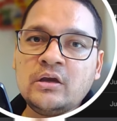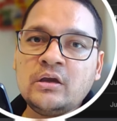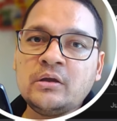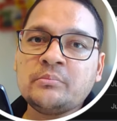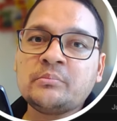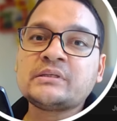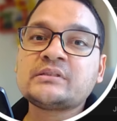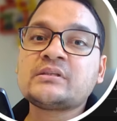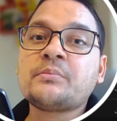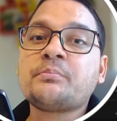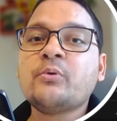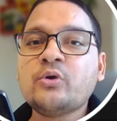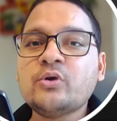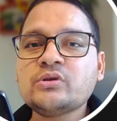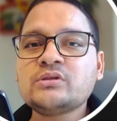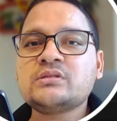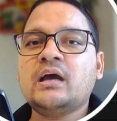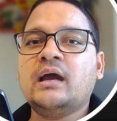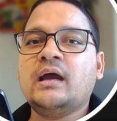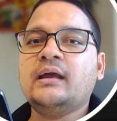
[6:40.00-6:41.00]
but
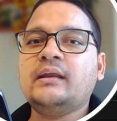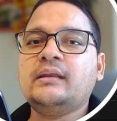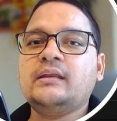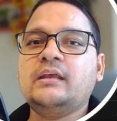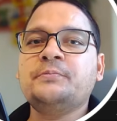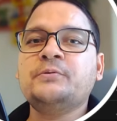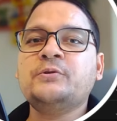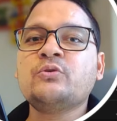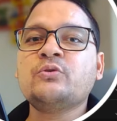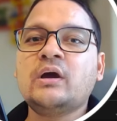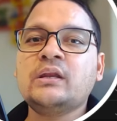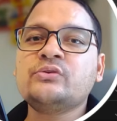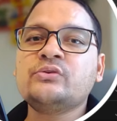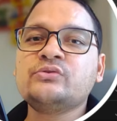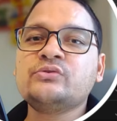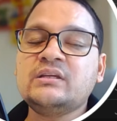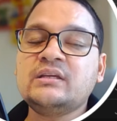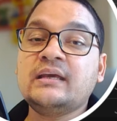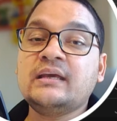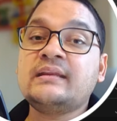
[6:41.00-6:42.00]
suppose that if you are
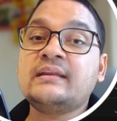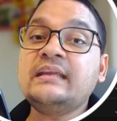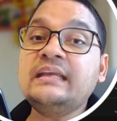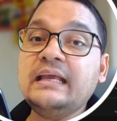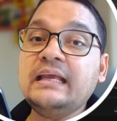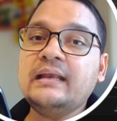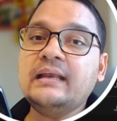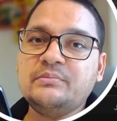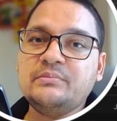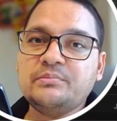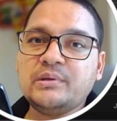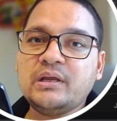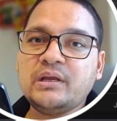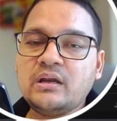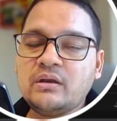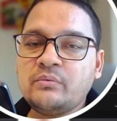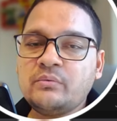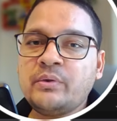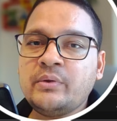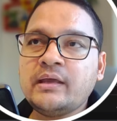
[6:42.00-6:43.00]
using a real
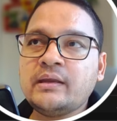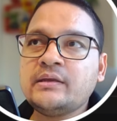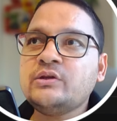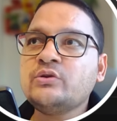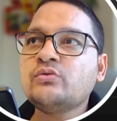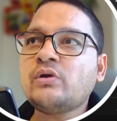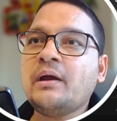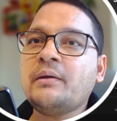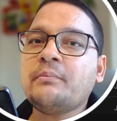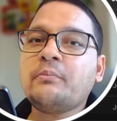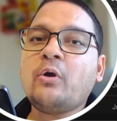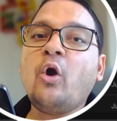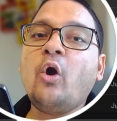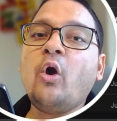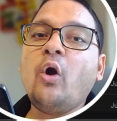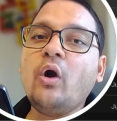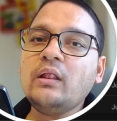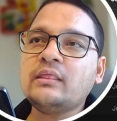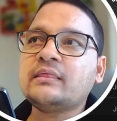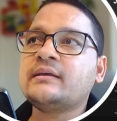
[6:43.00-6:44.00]
email where you have
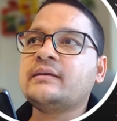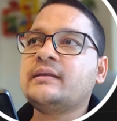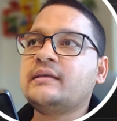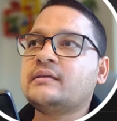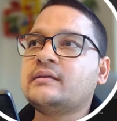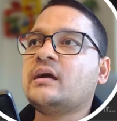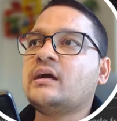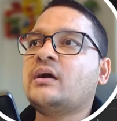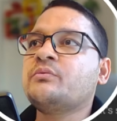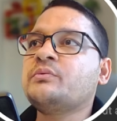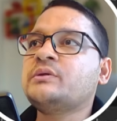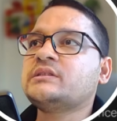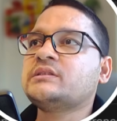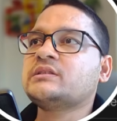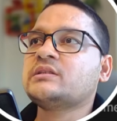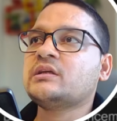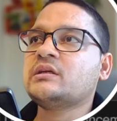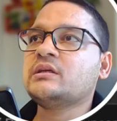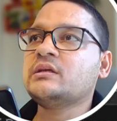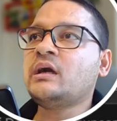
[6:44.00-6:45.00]
all the data
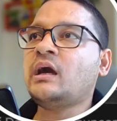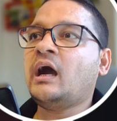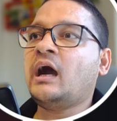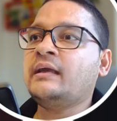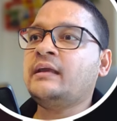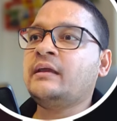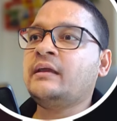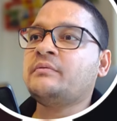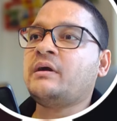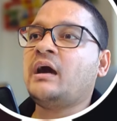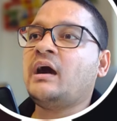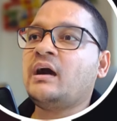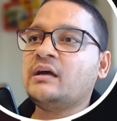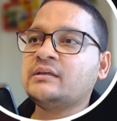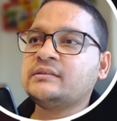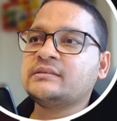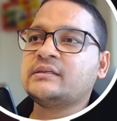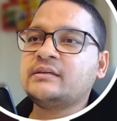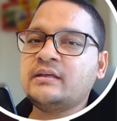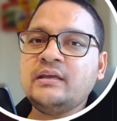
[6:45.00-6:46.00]
which I have
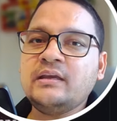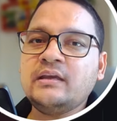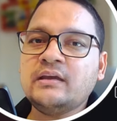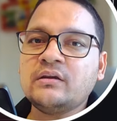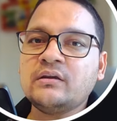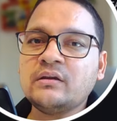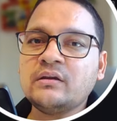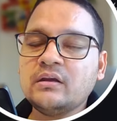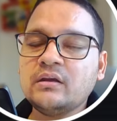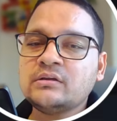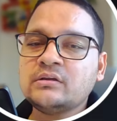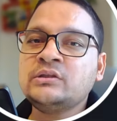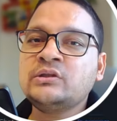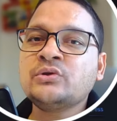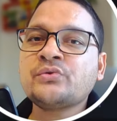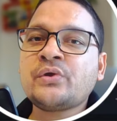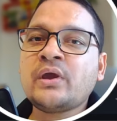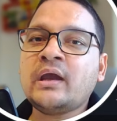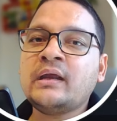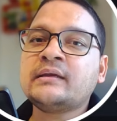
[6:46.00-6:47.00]
asked here, you
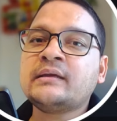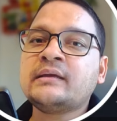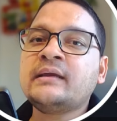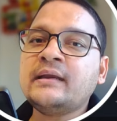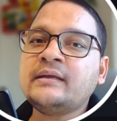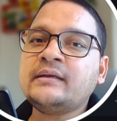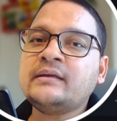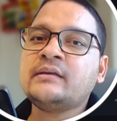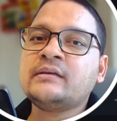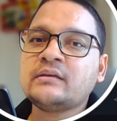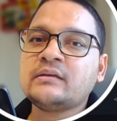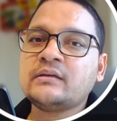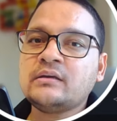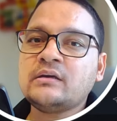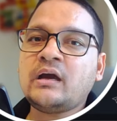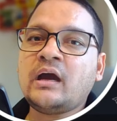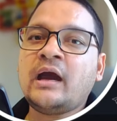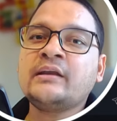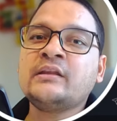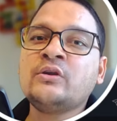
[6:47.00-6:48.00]
can get it
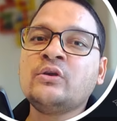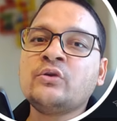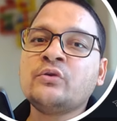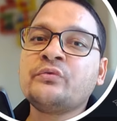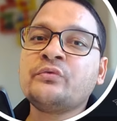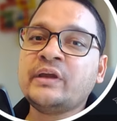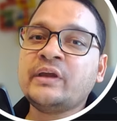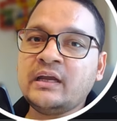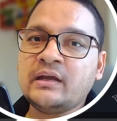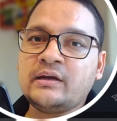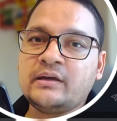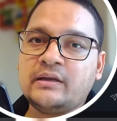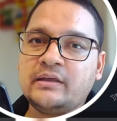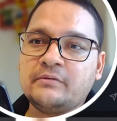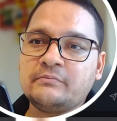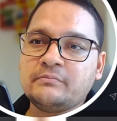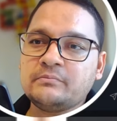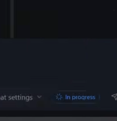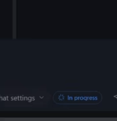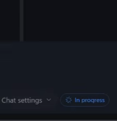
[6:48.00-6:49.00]
at your fingertip.